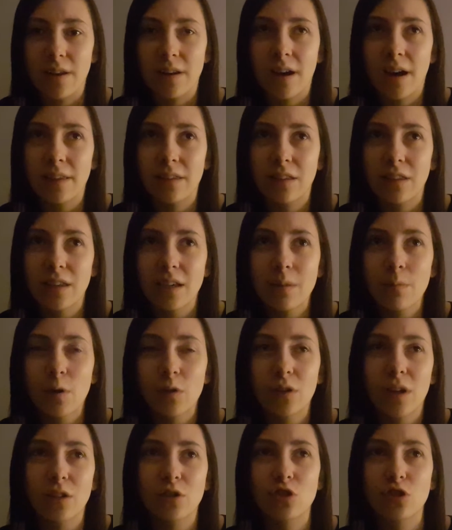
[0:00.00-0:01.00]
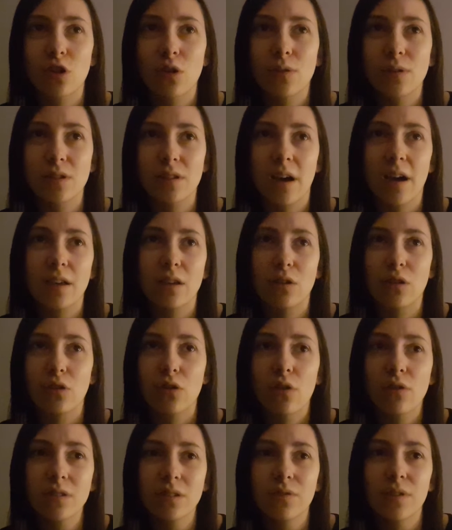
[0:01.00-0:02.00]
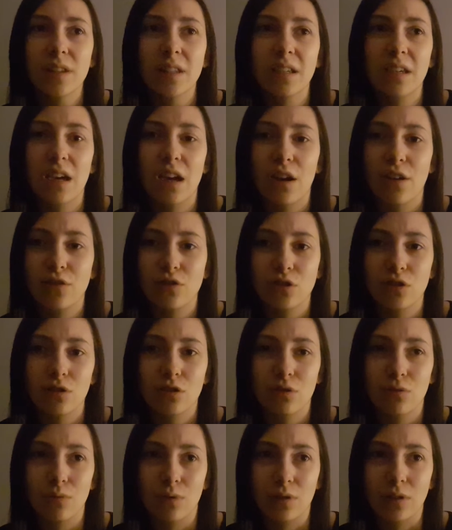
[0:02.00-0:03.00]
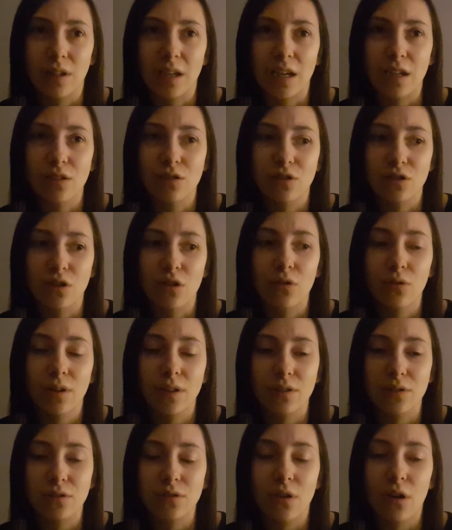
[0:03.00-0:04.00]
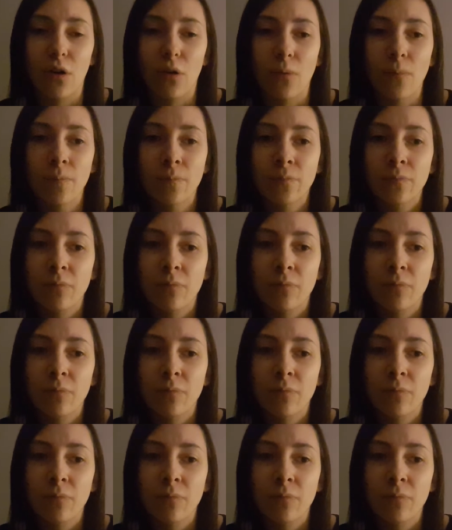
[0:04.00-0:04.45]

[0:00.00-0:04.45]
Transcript: And the thing about that show is that you can always find a character to relate to, and so